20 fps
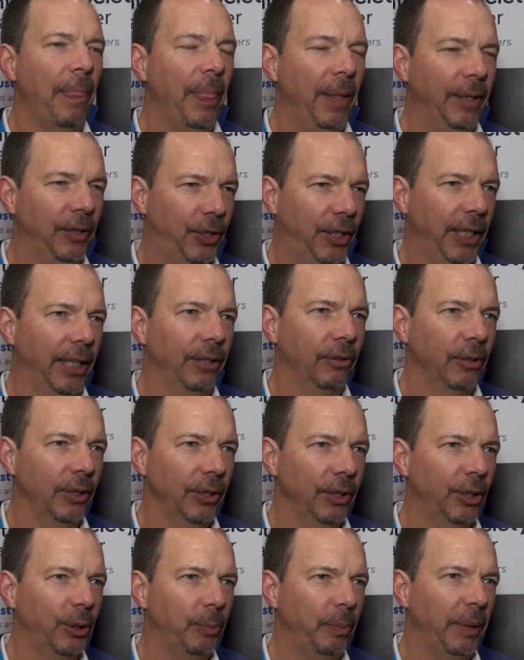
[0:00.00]
that
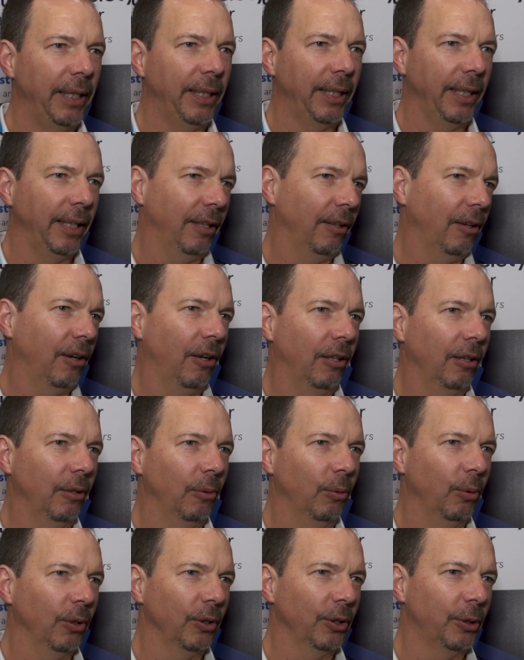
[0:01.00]
generally speaking, all the
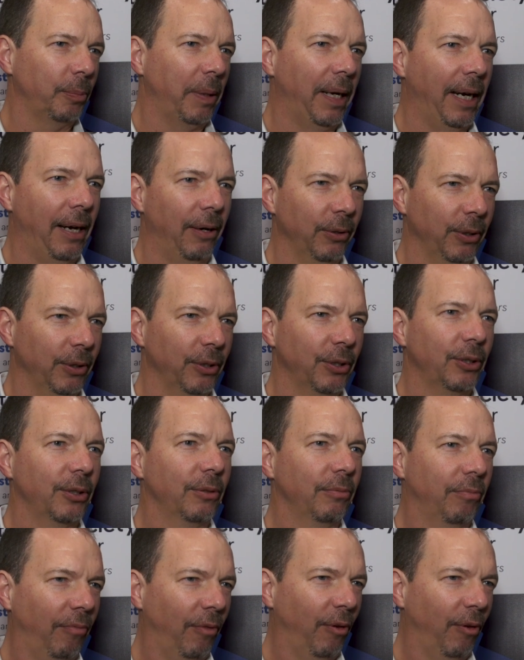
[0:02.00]
world's powers